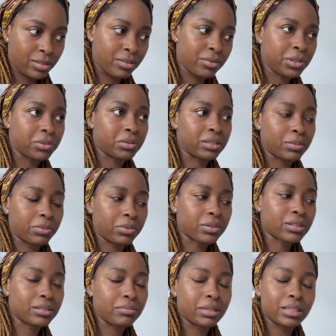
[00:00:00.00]
which was
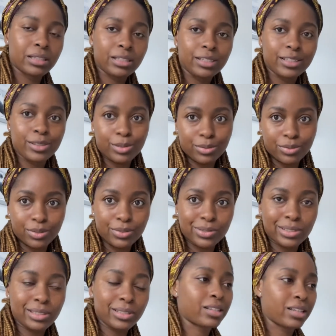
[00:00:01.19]
approximately
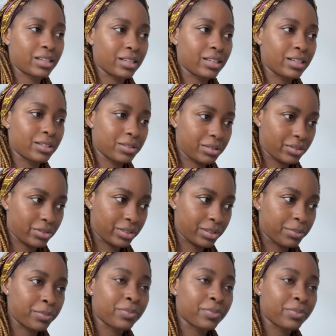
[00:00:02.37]
250 Canadian dollars.